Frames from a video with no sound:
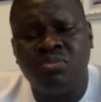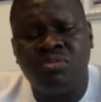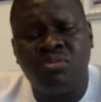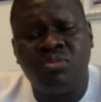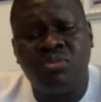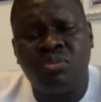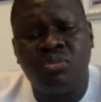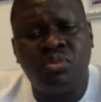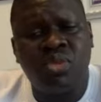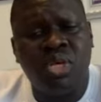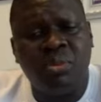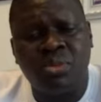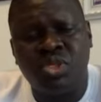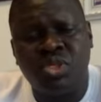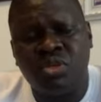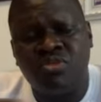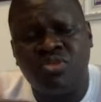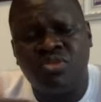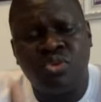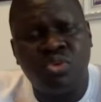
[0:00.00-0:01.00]
I'm
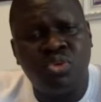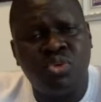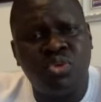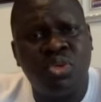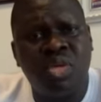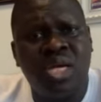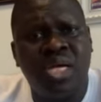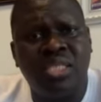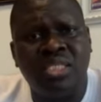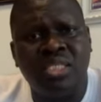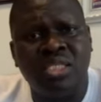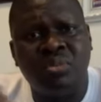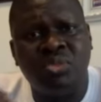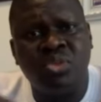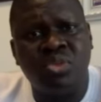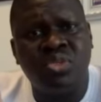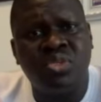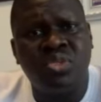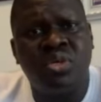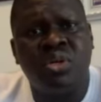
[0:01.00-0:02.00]
sure if you Google our name, you
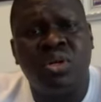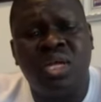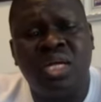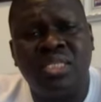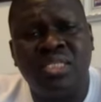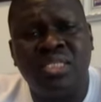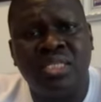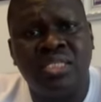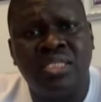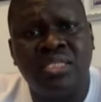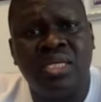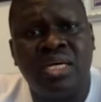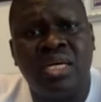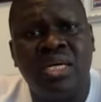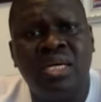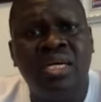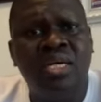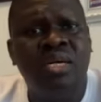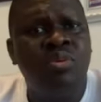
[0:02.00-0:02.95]
see all our data.